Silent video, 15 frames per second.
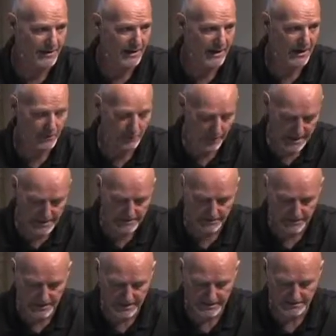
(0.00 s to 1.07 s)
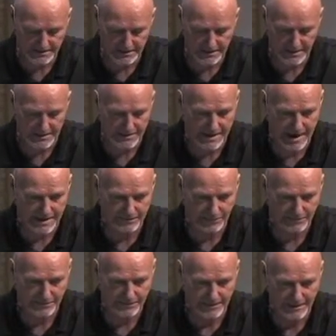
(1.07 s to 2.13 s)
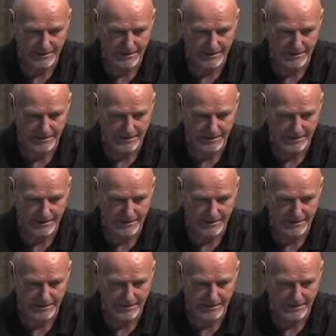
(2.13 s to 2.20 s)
Uh, Christ becomes the example